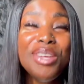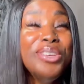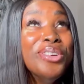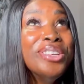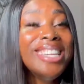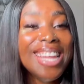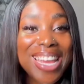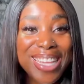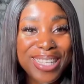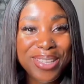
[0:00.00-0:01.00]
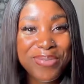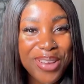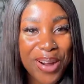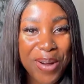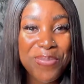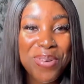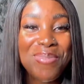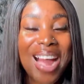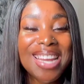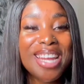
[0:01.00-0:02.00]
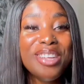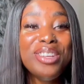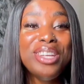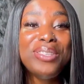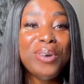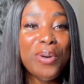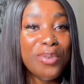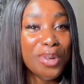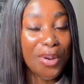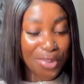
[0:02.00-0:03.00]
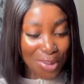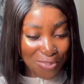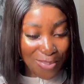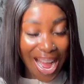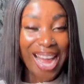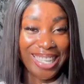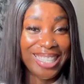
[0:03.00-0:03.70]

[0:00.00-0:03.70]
You need to be open-minded. You need to open up your mind.